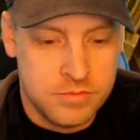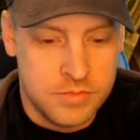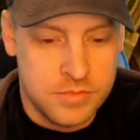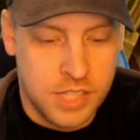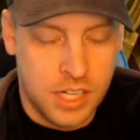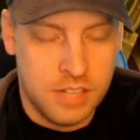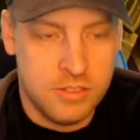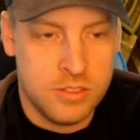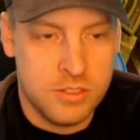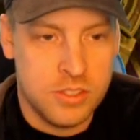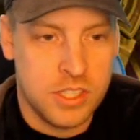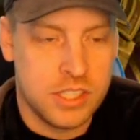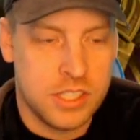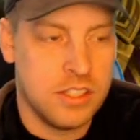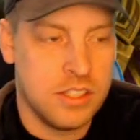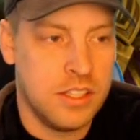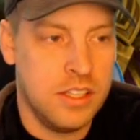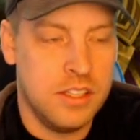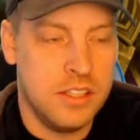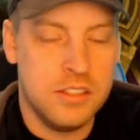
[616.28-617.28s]
Did I even check
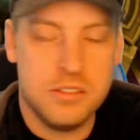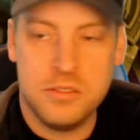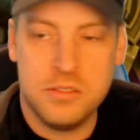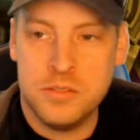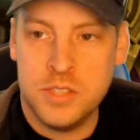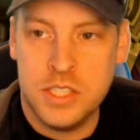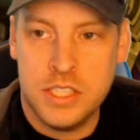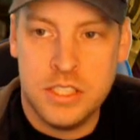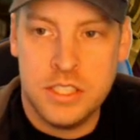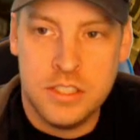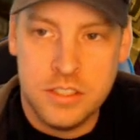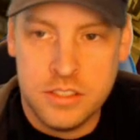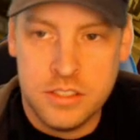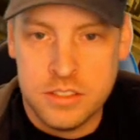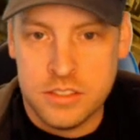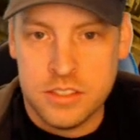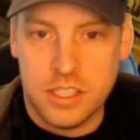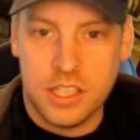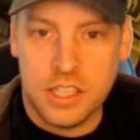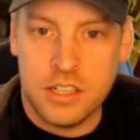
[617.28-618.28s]
the key?
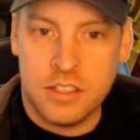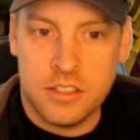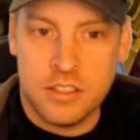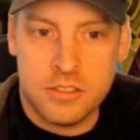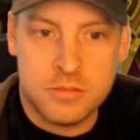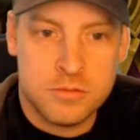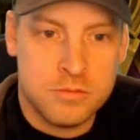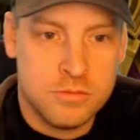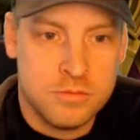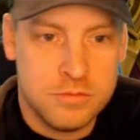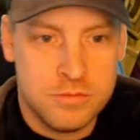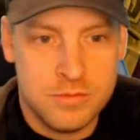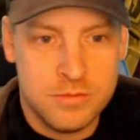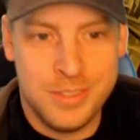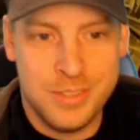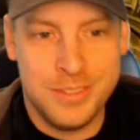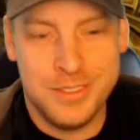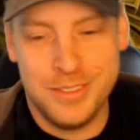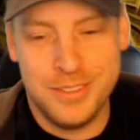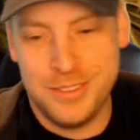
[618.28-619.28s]
I don't
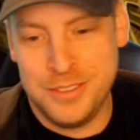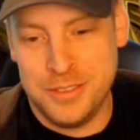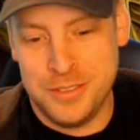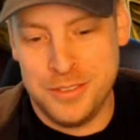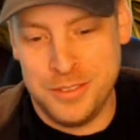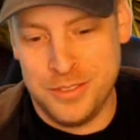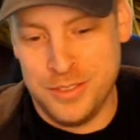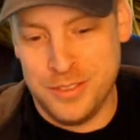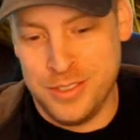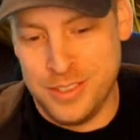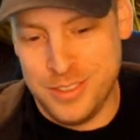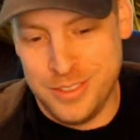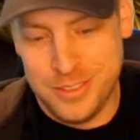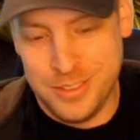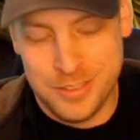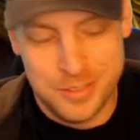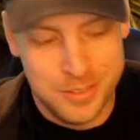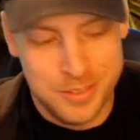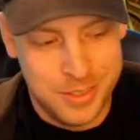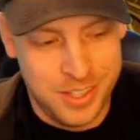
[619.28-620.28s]
know.
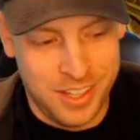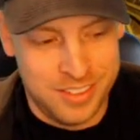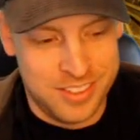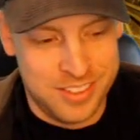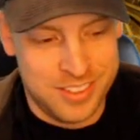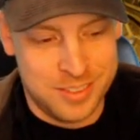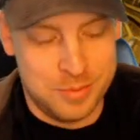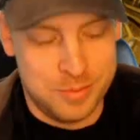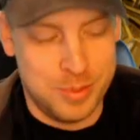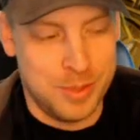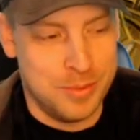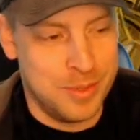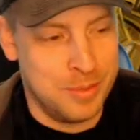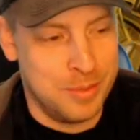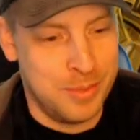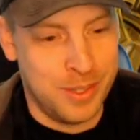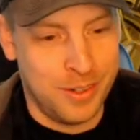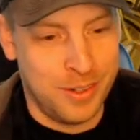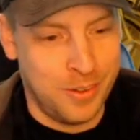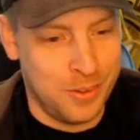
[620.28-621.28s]
I'm just bummed
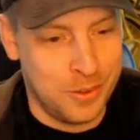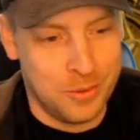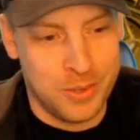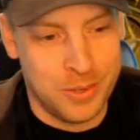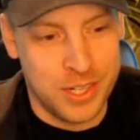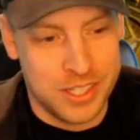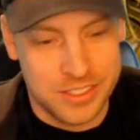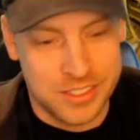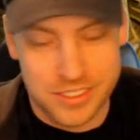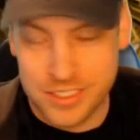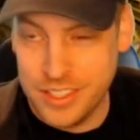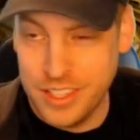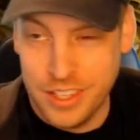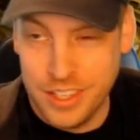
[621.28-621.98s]
about all the rings.